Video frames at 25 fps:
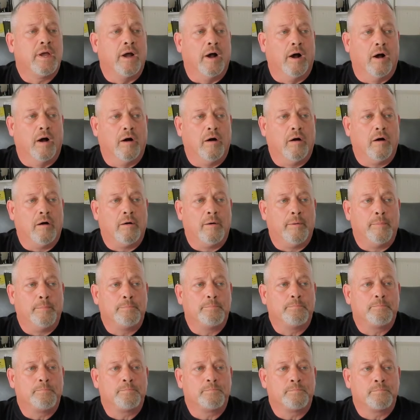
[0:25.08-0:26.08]

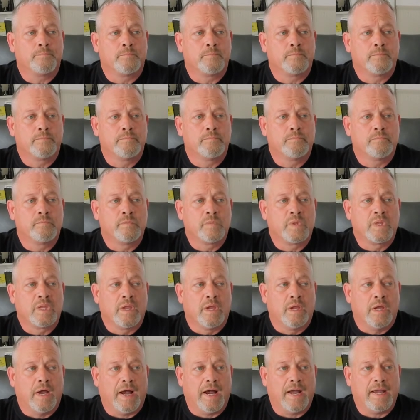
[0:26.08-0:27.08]

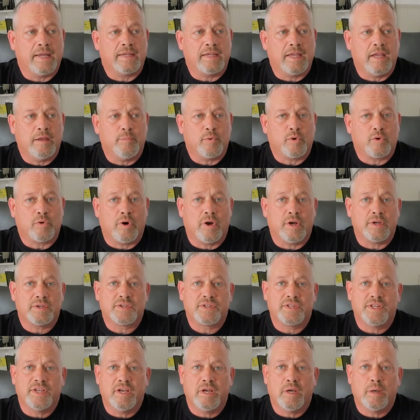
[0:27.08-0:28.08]
I came
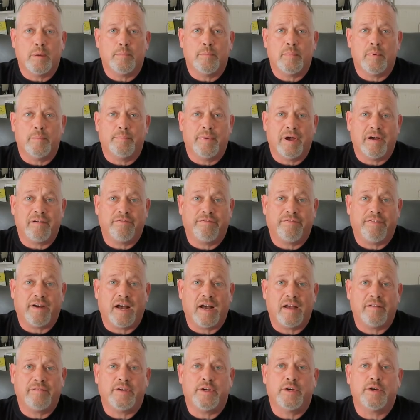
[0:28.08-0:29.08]
across them about
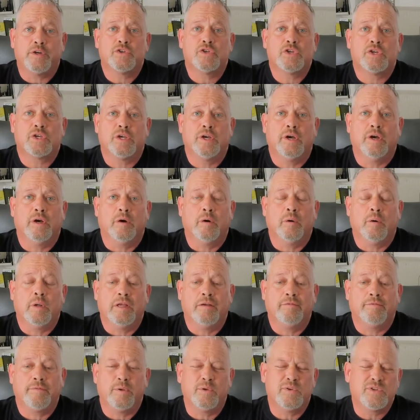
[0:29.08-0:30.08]
5 years ago.
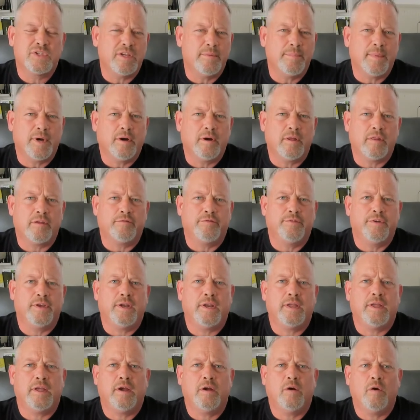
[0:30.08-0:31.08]
If you see my other
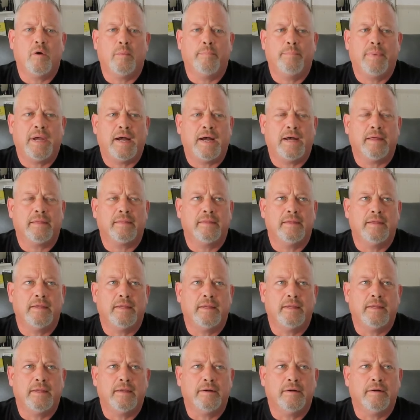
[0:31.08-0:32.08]
video about
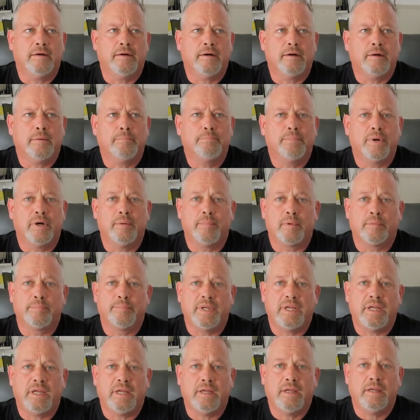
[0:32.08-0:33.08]
the
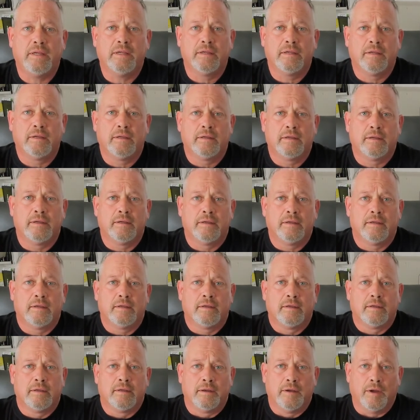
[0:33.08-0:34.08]
Bumblebee
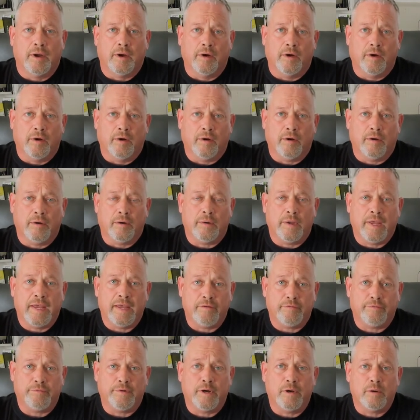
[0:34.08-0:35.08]

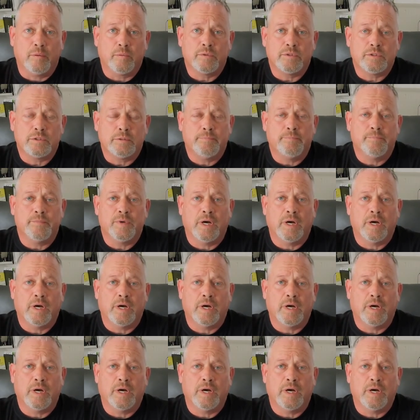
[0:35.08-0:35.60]
headphones,